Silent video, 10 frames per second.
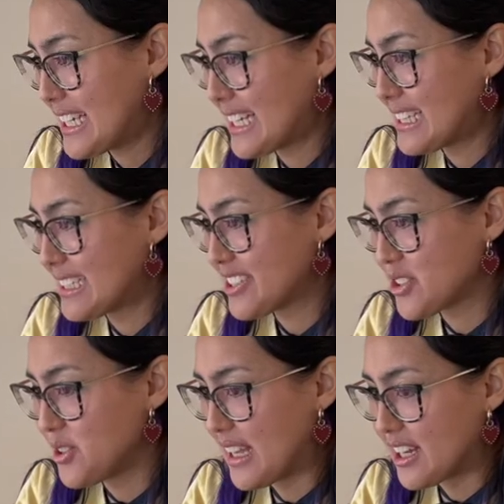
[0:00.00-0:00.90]
at this
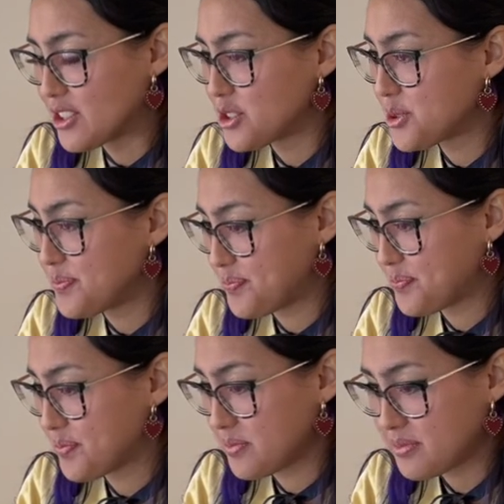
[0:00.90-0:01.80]
collage,
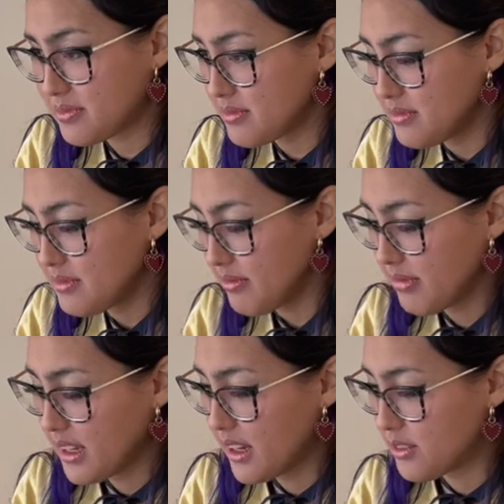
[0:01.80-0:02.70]

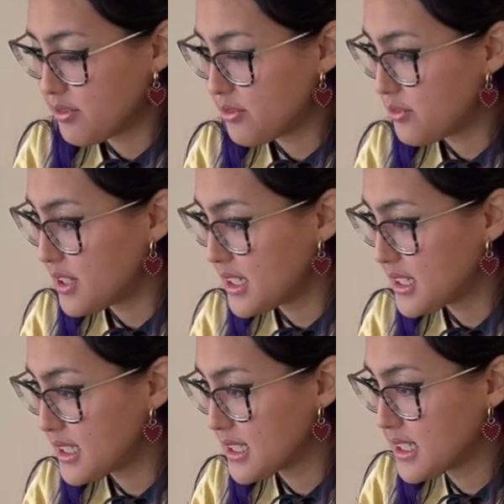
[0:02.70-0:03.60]
I think
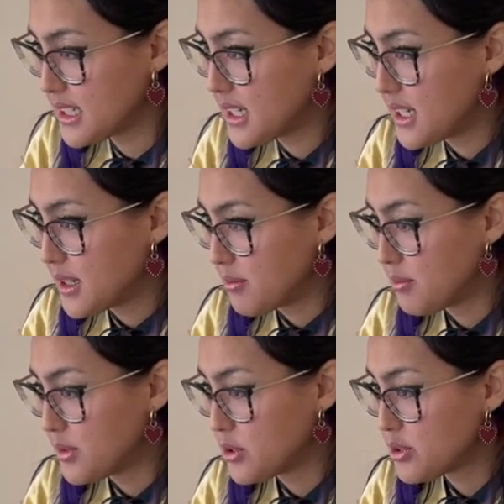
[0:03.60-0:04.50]

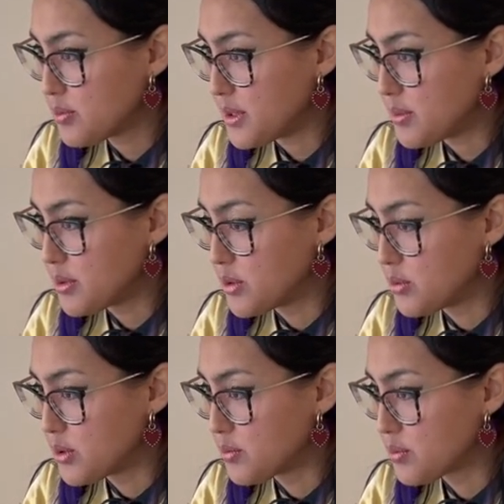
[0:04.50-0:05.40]
most people
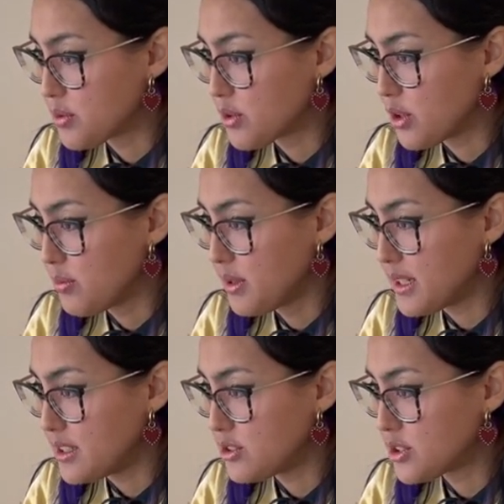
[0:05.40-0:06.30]
would
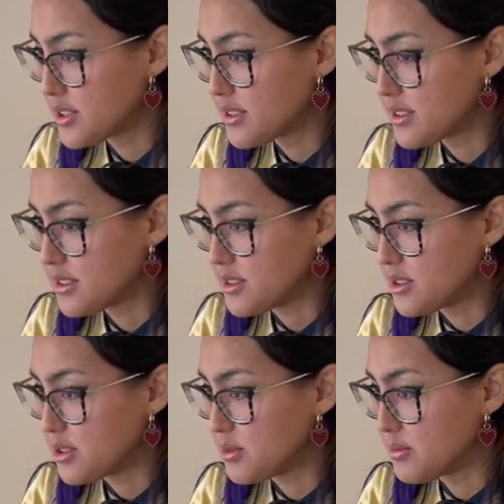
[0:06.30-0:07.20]
probably just
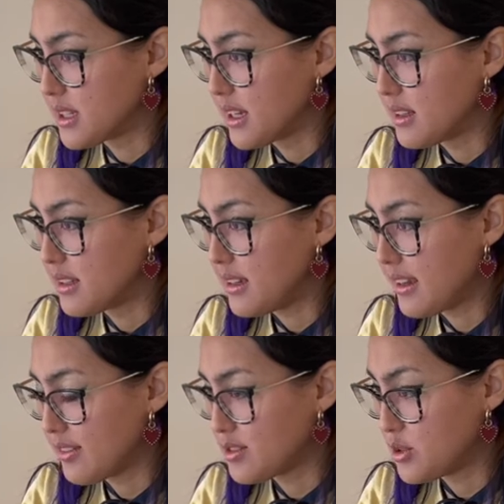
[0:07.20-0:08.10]
assume that they
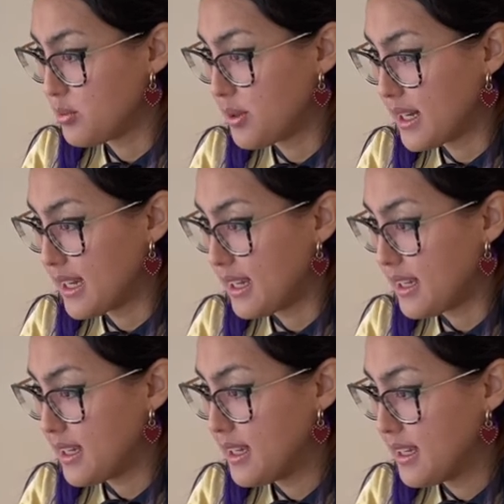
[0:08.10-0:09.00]
have to buy
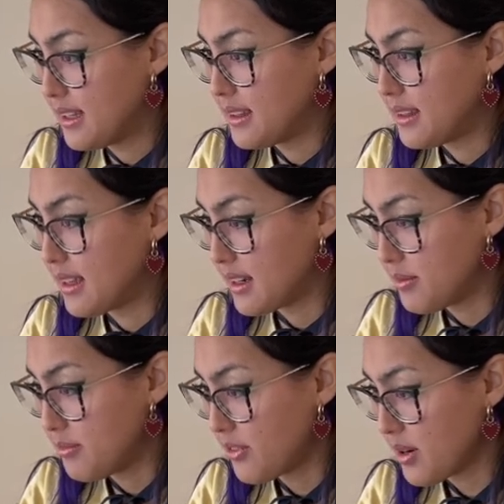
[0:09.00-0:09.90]

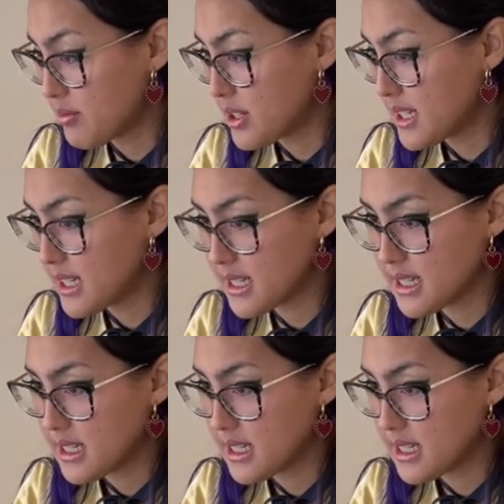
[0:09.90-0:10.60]
denim fabric.